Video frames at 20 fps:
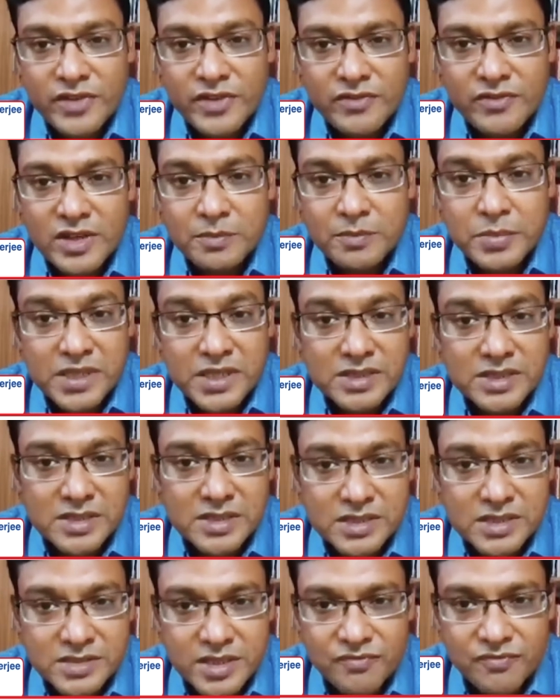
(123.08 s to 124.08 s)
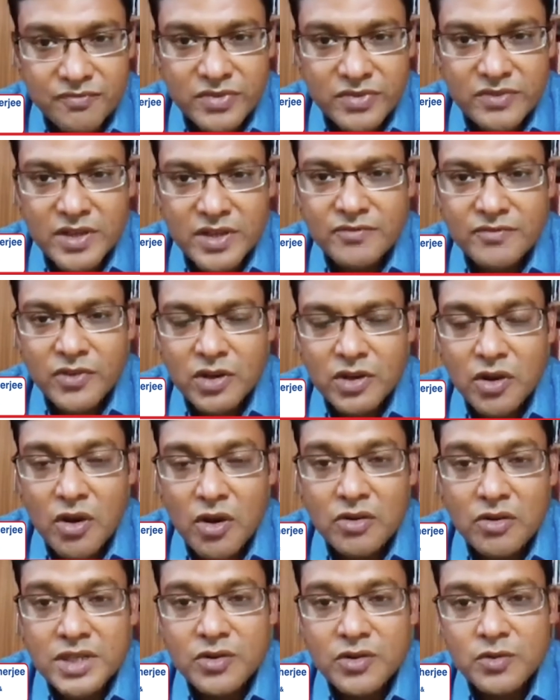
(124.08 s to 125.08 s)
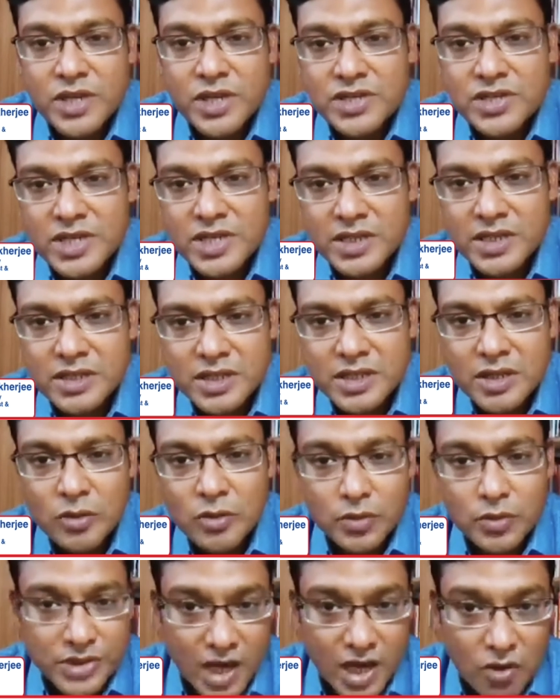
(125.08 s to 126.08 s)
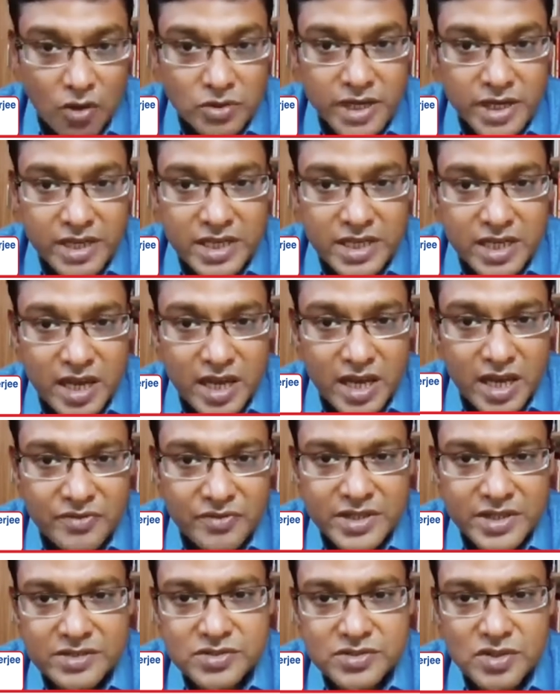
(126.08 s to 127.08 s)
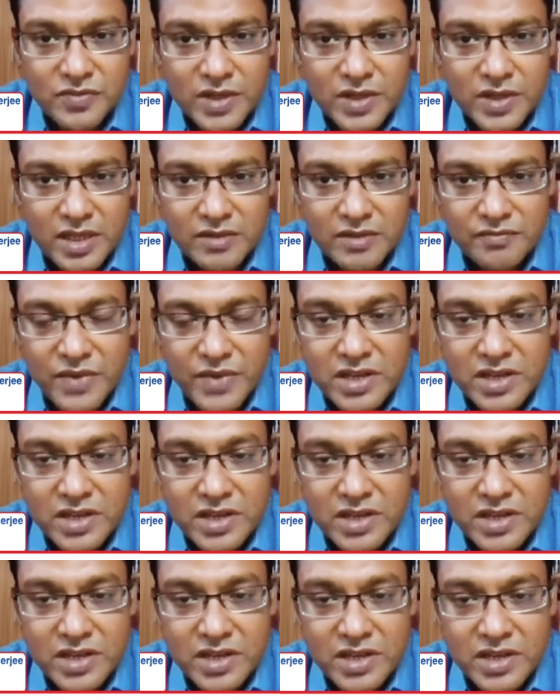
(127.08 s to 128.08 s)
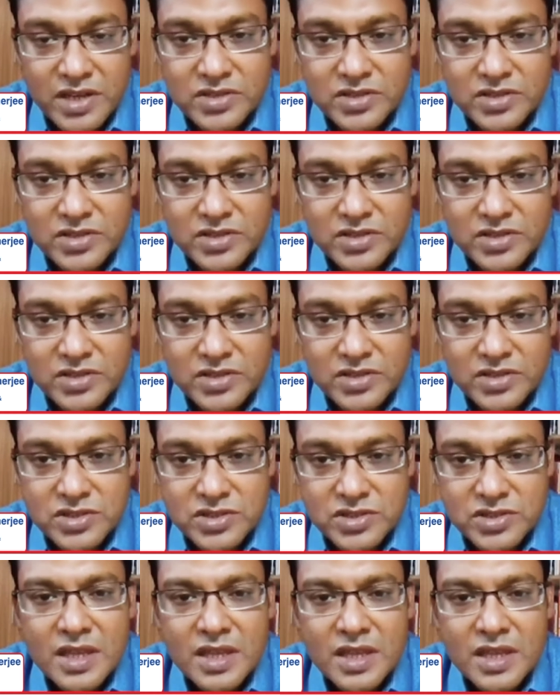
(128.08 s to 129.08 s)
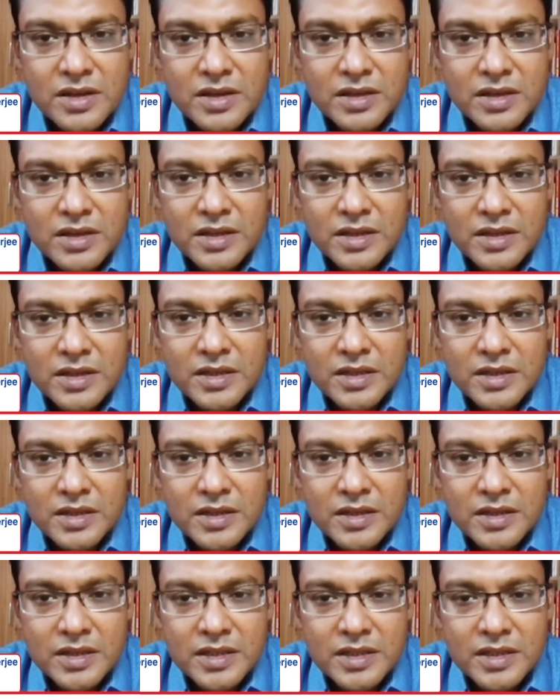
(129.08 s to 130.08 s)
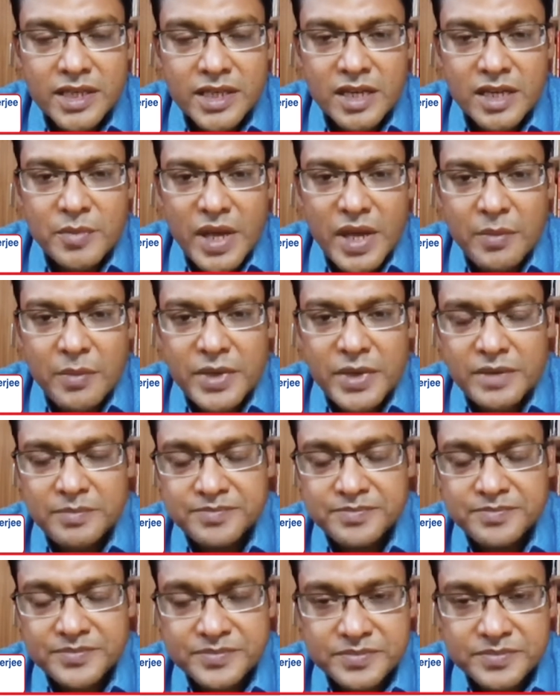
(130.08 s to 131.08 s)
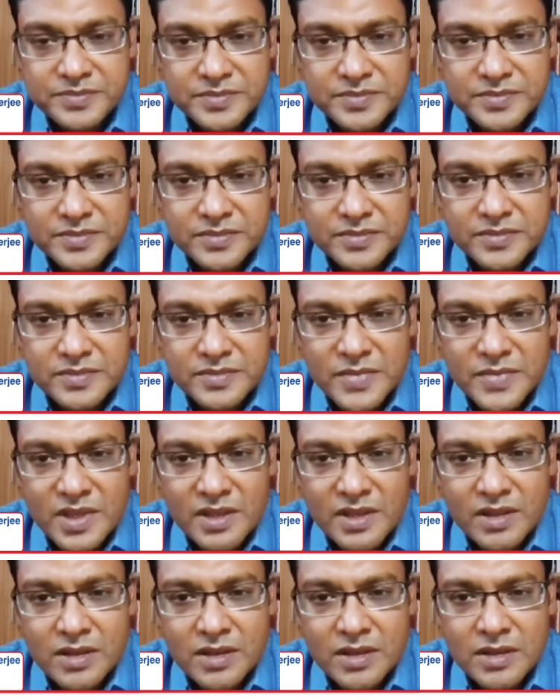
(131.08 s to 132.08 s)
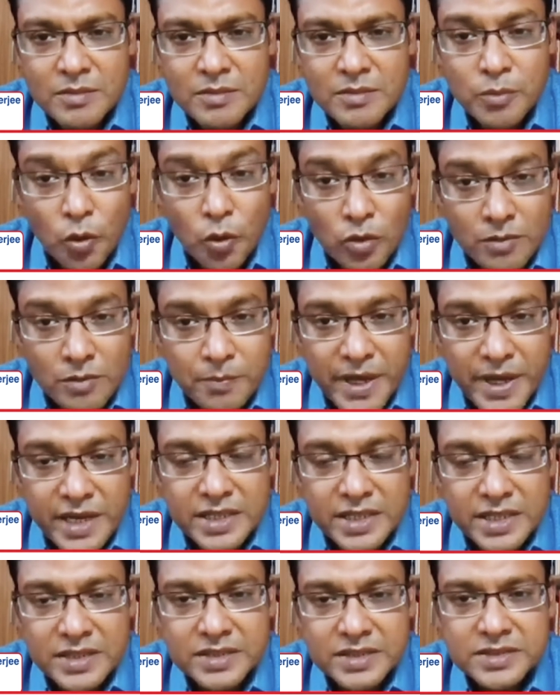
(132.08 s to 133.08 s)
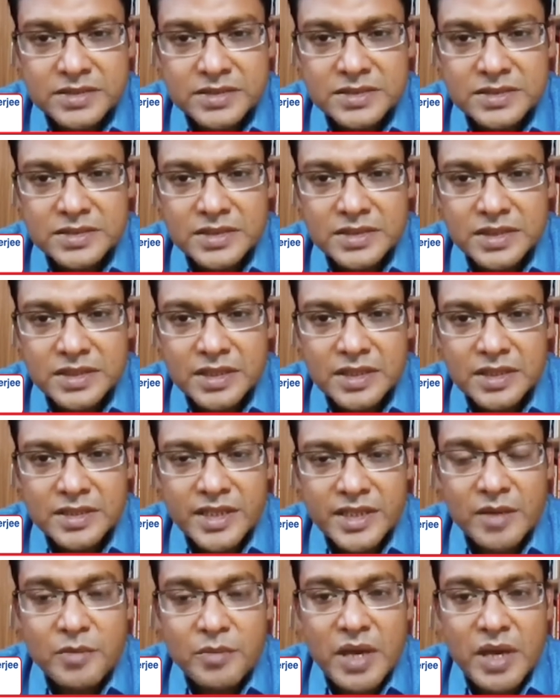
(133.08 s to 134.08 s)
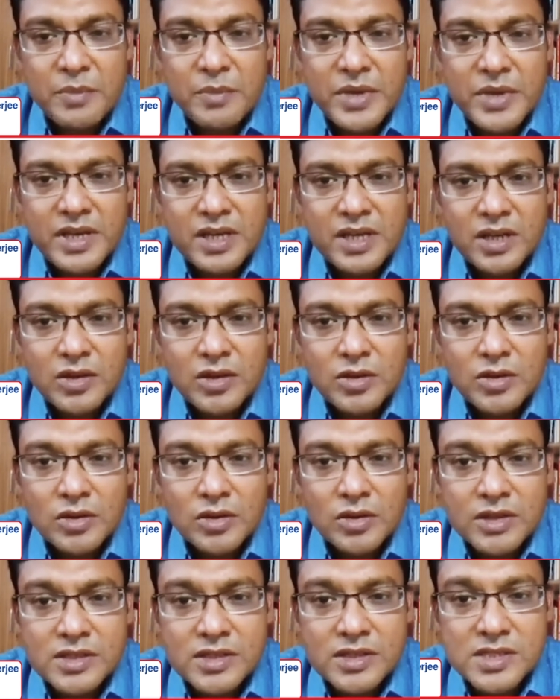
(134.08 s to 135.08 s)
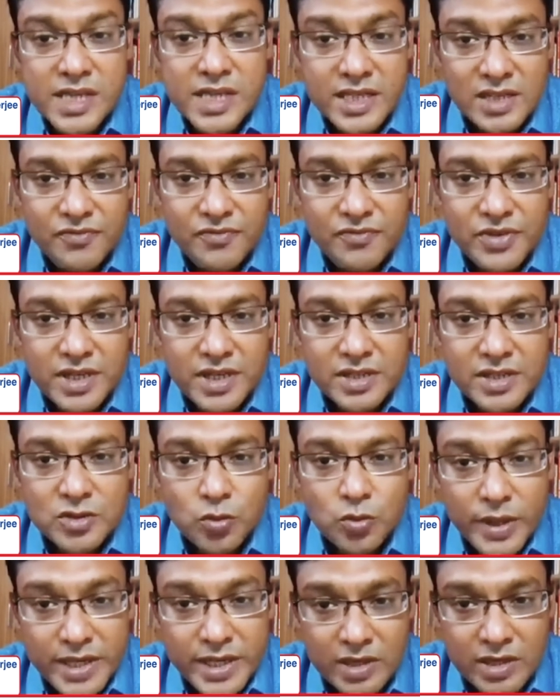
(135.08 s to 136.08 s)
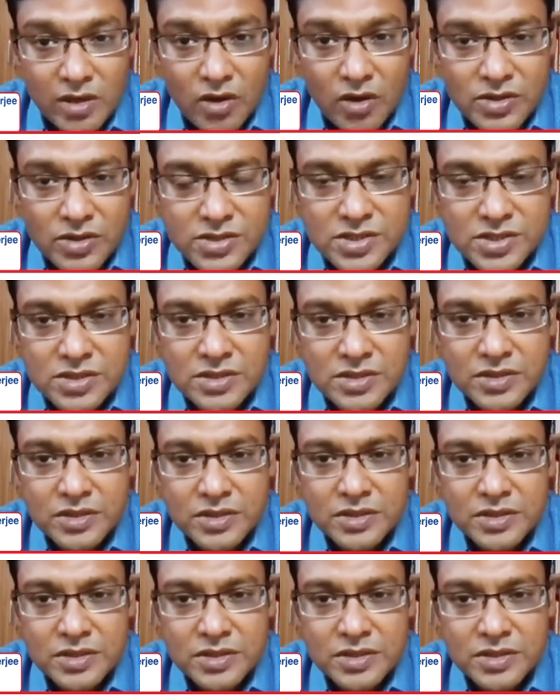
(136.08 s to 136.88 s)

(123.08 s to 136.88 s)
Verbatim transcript: fever, persistent fever for long duration without any evidence of an infection. There may be bone pain, there may be significant weight loss.